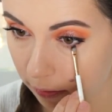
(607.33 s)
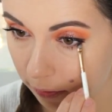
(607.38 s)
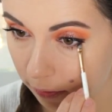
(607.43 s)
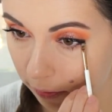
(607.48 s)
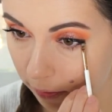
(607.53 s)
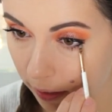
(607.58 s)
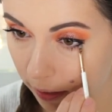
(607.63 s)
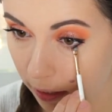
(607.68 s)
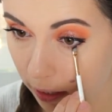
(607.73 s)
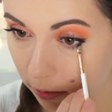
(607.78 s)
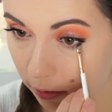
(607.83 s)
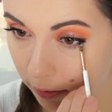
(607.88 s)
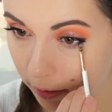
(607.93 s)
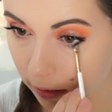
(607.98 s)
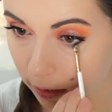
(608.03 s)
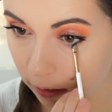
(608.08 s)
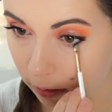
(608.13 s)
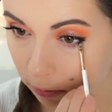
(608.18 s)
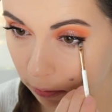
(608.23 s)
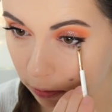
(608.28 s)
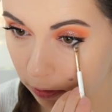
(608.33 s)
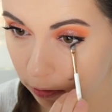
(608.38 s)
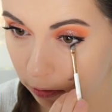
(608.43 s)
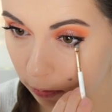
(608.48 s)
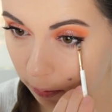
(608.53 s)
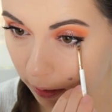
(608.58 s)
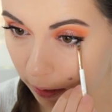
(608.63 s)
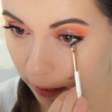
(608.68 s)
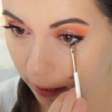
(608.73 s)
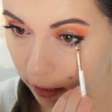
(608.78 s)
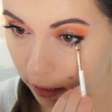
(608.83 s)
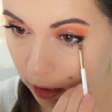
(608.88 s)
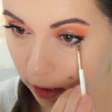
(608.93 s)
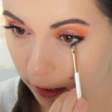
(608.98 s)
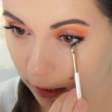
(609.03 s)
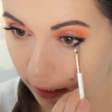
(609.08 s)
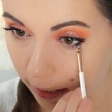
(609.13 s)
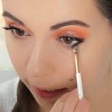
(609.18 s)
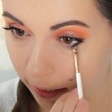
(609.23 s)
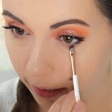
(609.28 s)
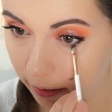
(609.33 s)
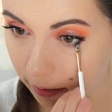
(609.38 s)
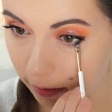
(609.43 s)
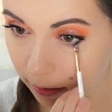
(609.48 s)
very close to my lash line.